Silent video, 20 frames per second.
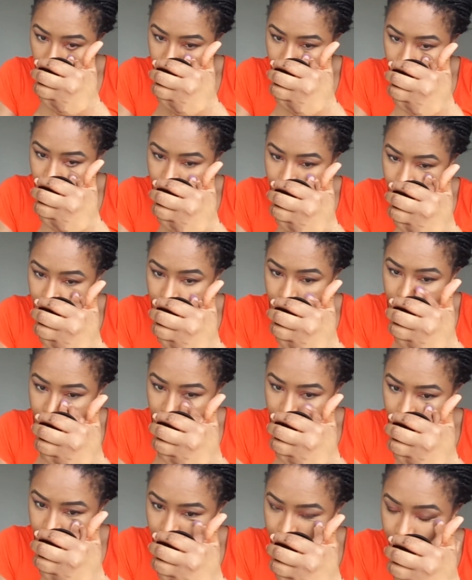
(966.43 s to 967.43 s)
Yeah,
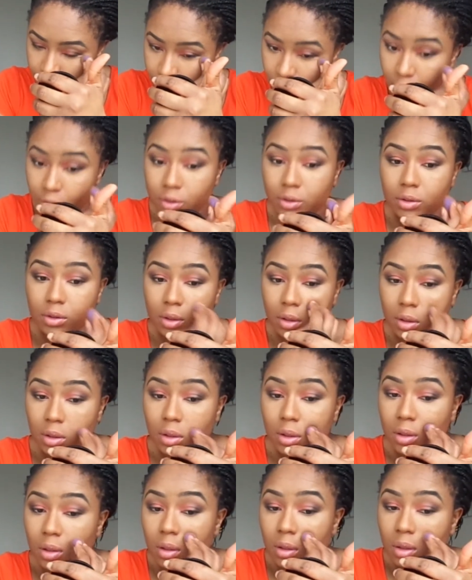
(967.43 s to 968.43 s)
just blend out
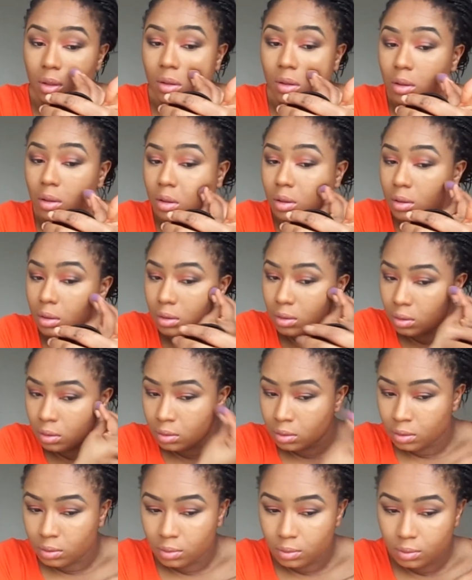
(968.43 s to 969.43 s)
whatever you feel like
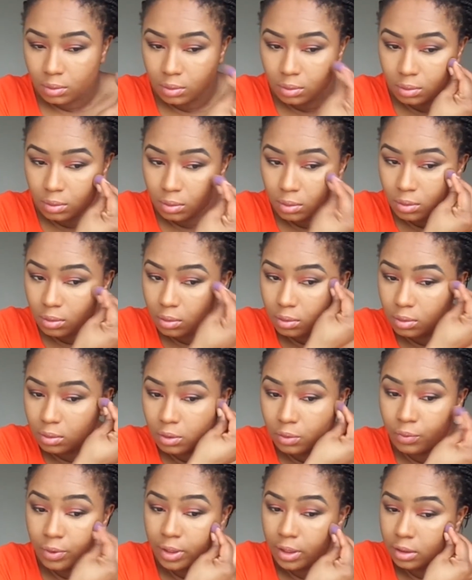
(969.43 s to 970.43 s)
needs to be blended
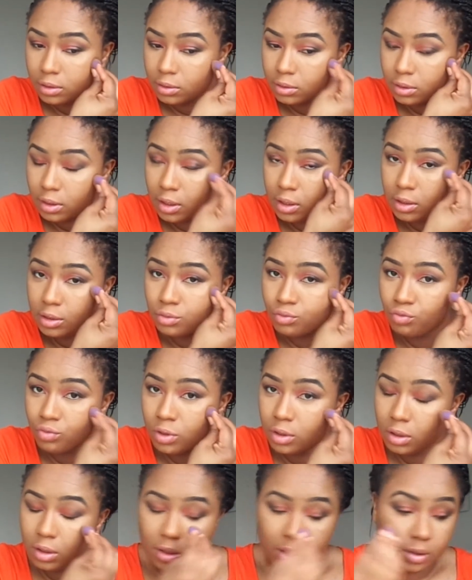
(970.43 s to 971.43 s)
out so that your eyes
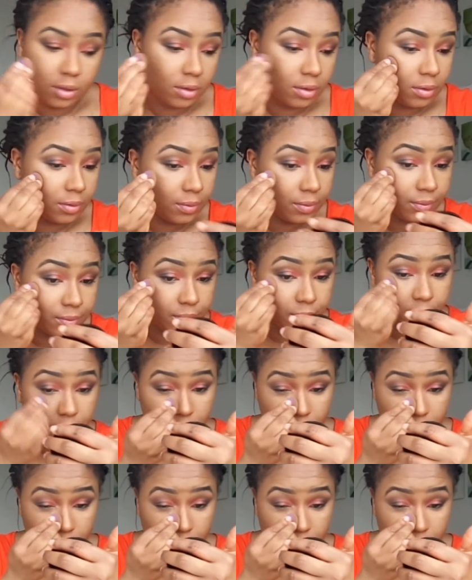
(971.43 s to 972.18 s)
look poppin',